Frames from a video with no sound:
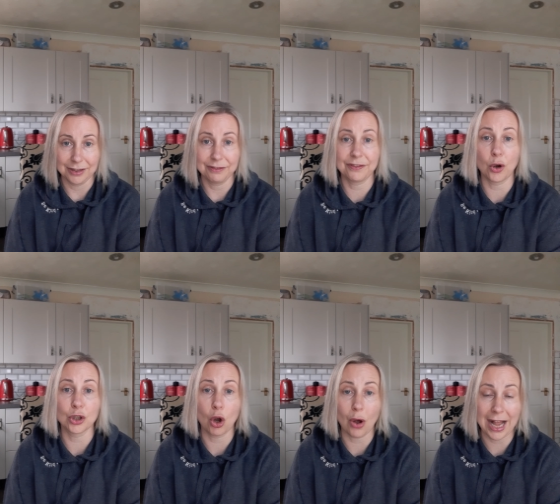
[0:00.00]
for
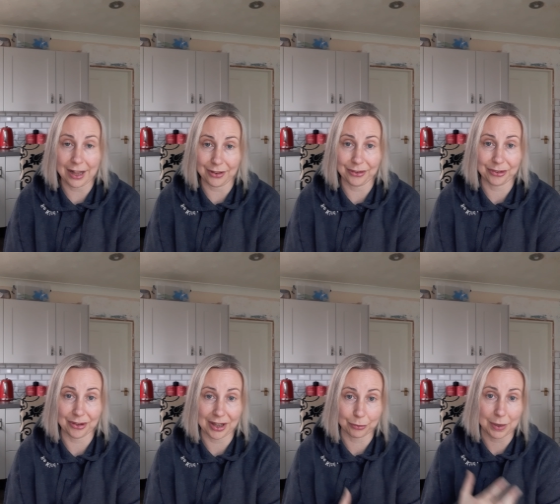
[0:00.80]
your health. So
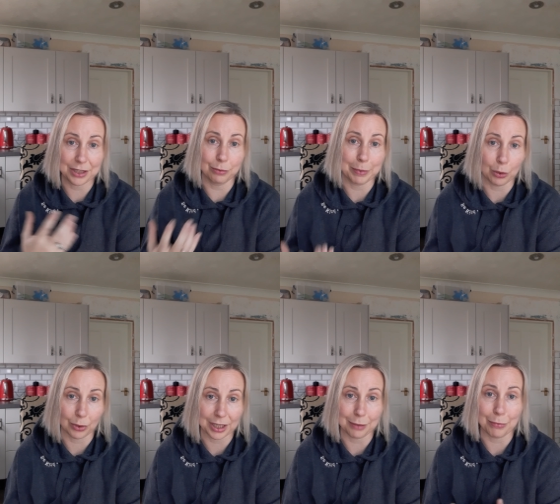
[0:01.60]
that's why you'd be
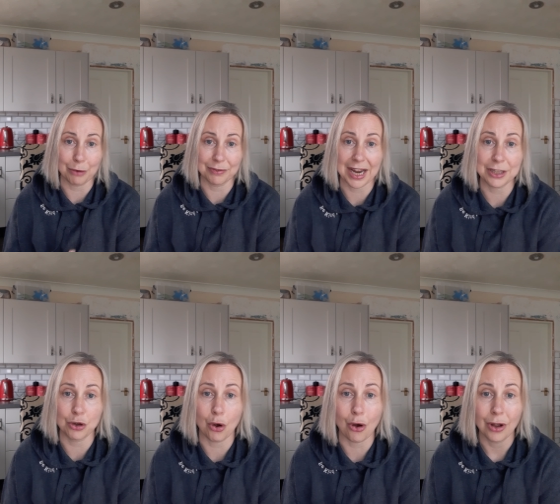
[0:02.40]
looking at more of getting
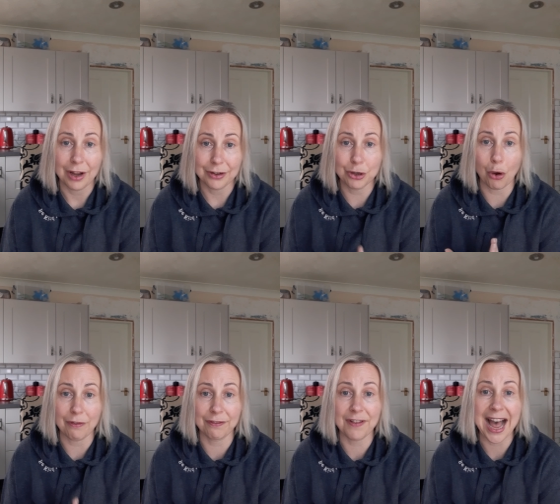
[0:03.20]
your
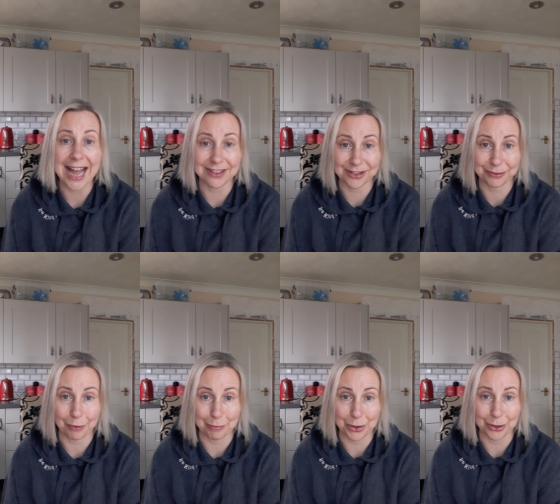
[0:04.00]
fats
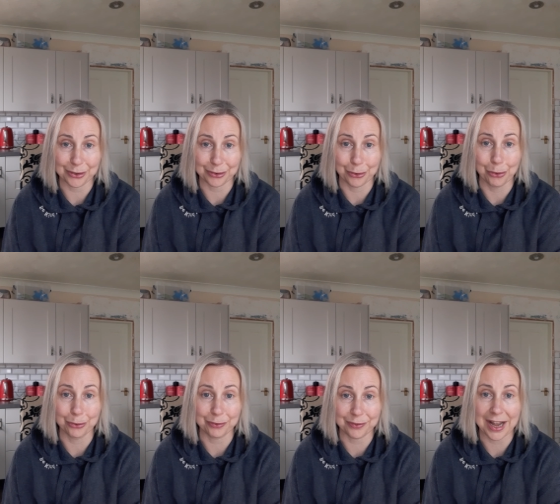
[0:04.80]
from those
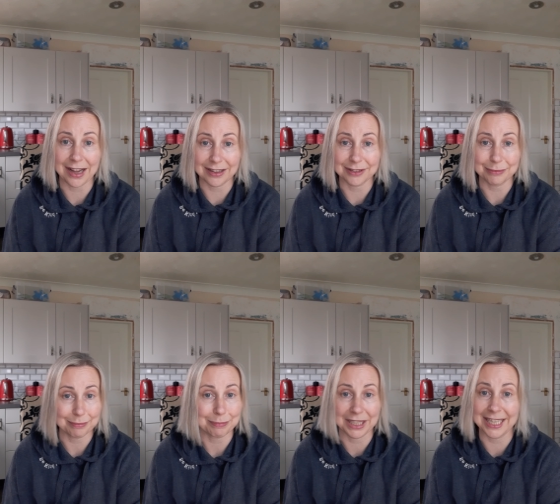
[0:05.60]
good fat
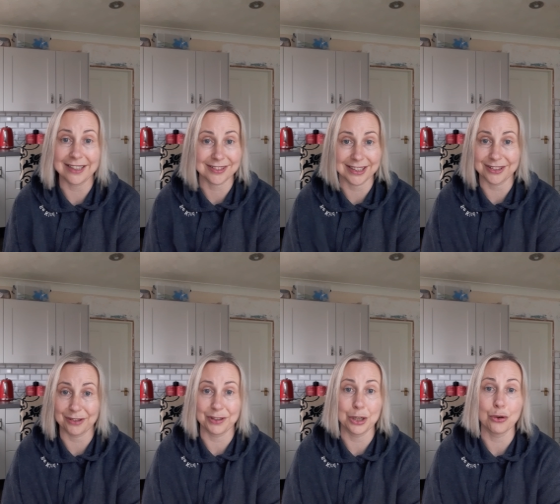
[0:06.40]
places
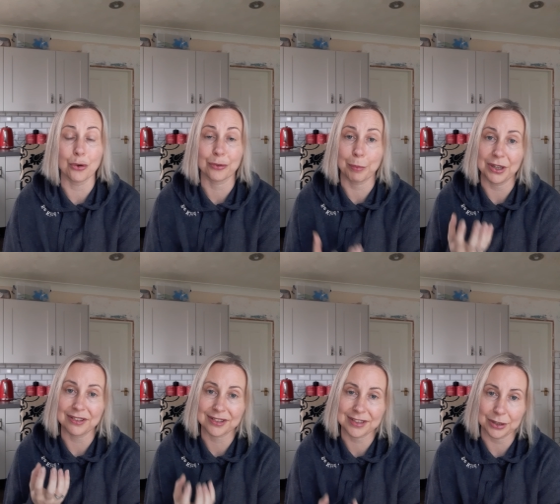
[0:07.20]
of your nuts, but
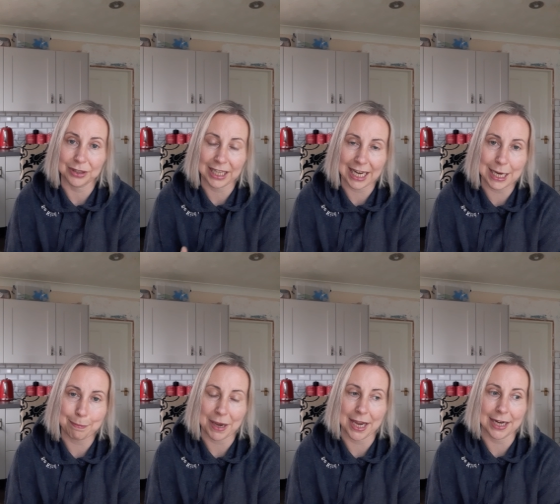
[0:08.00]
it's still
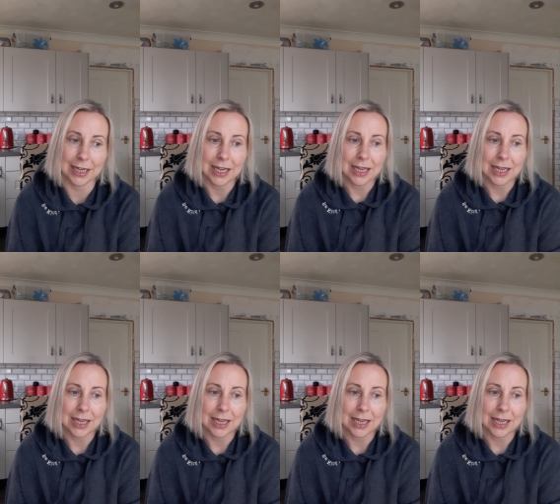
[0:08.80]
keeping